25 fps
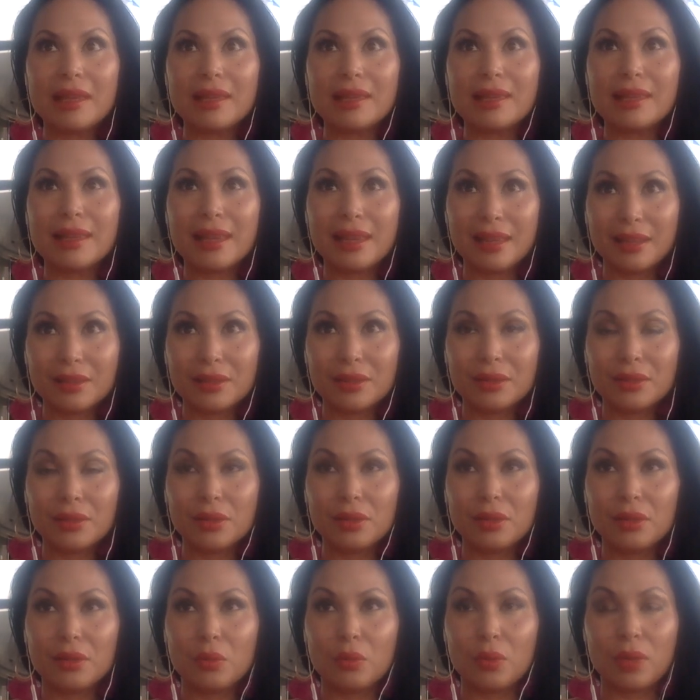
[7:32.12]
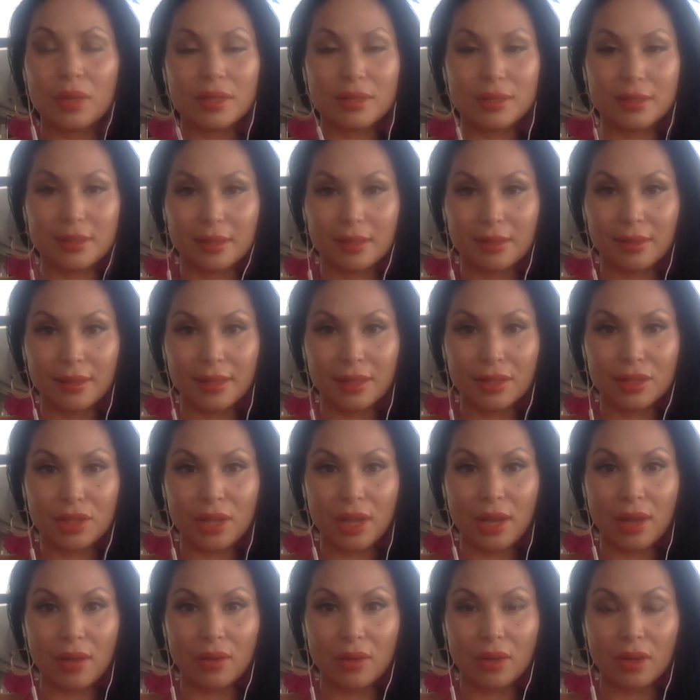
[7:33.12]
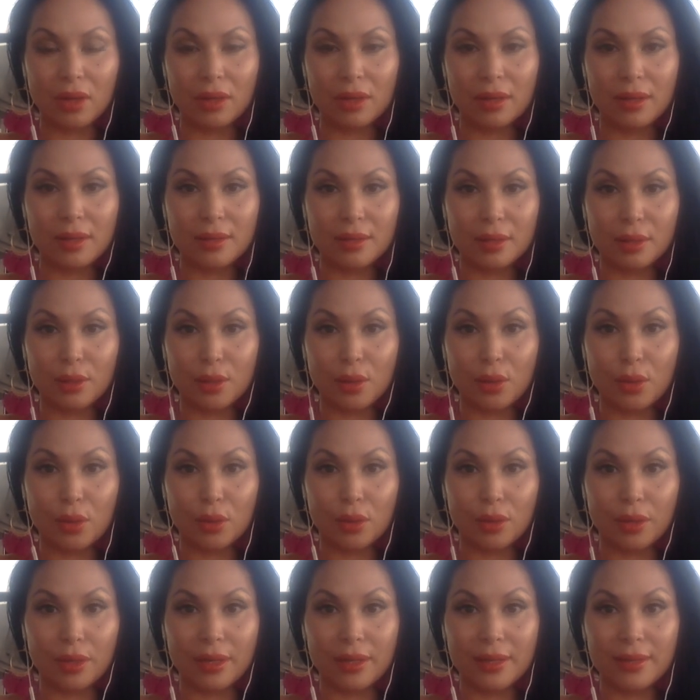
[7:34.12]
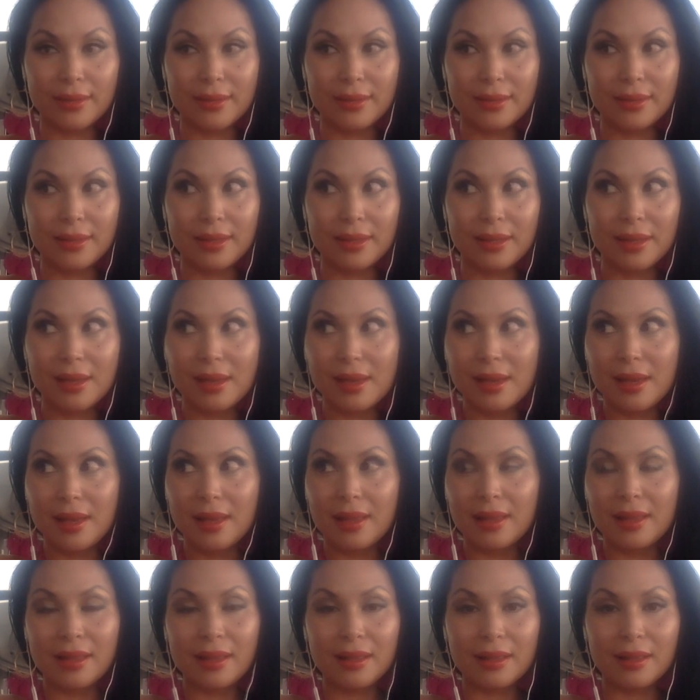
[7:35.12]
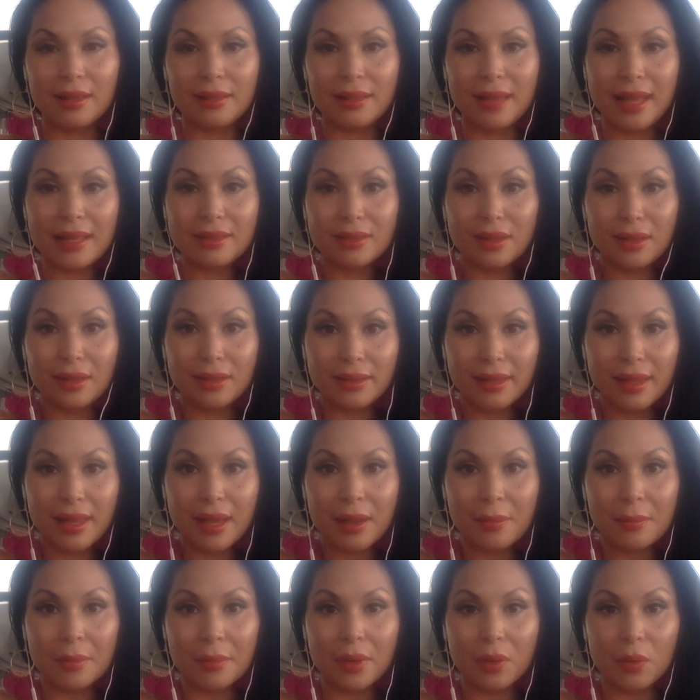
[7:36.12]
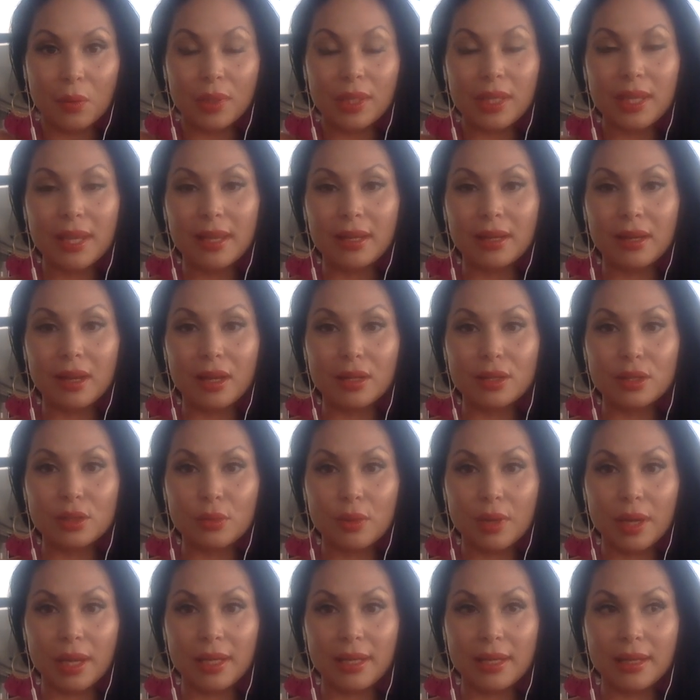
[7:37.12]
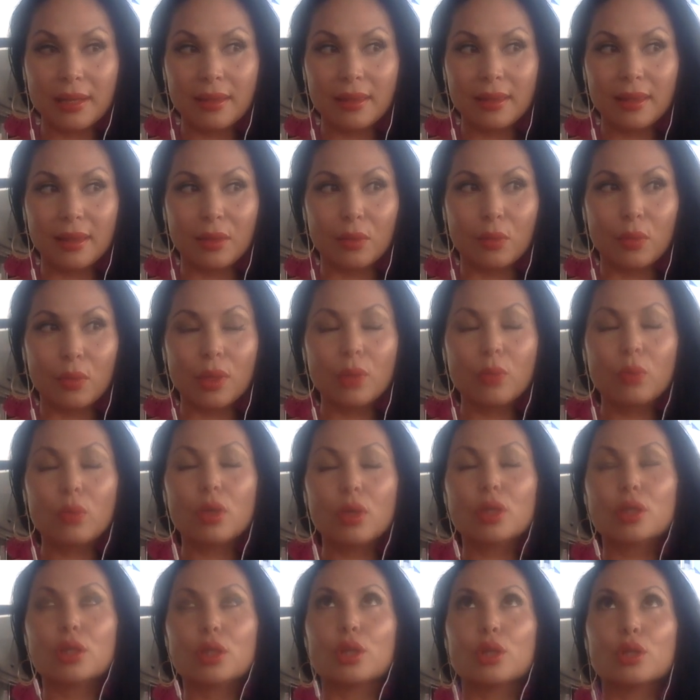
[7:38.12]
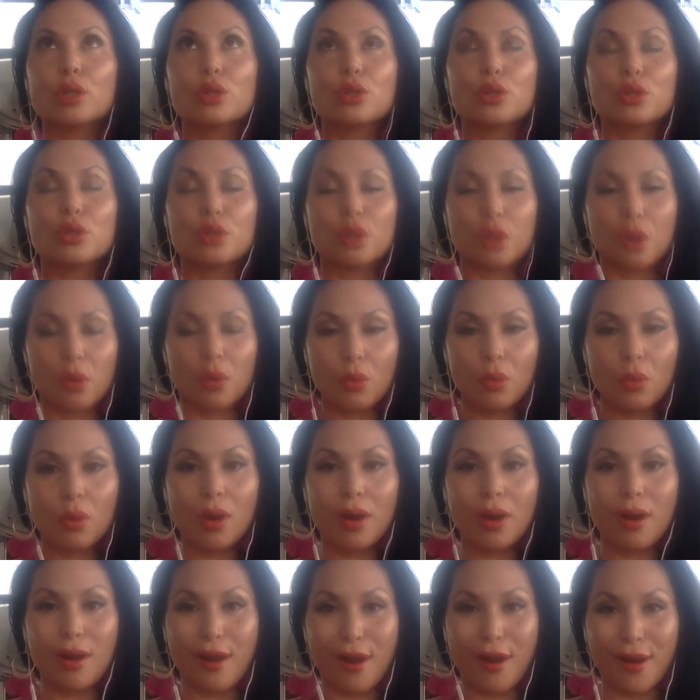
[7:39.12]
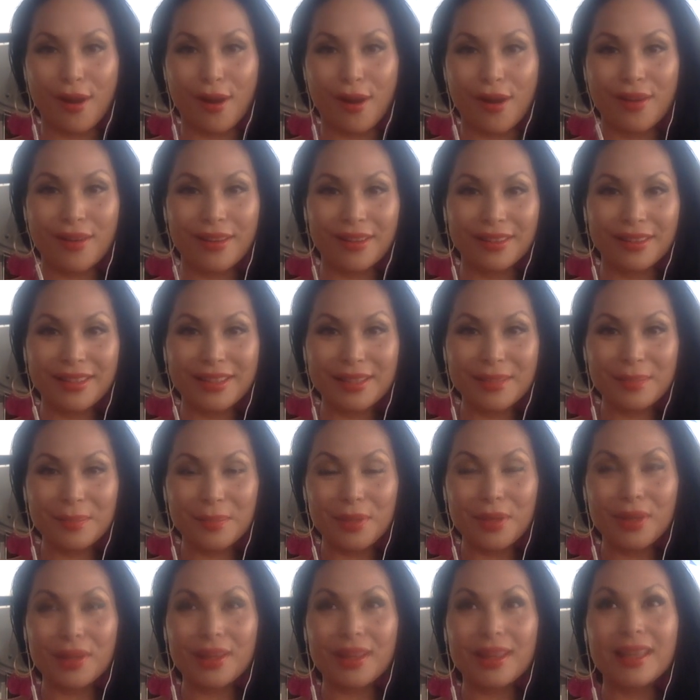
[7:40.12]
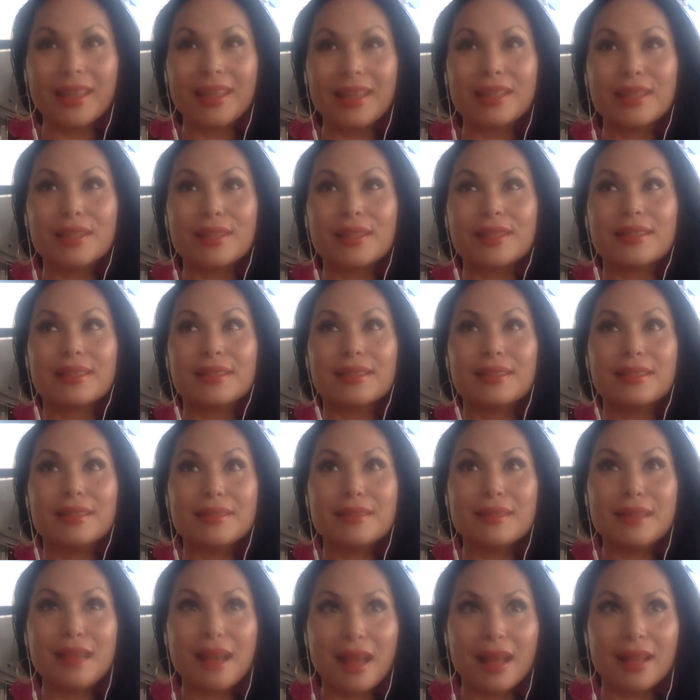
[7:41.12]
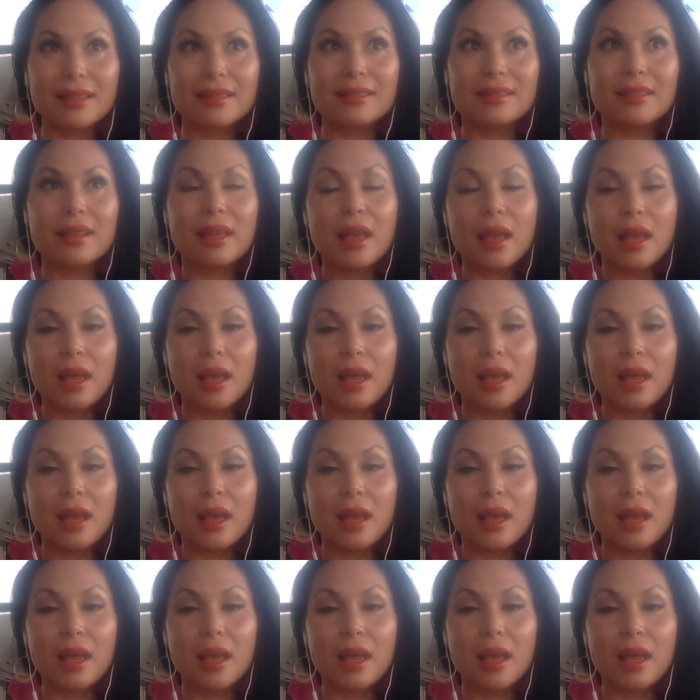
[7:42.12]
Kindle wants to glitch out on us and go crazy, that's on them. We cannot do anything. We worked so hard on this book. It is nuts.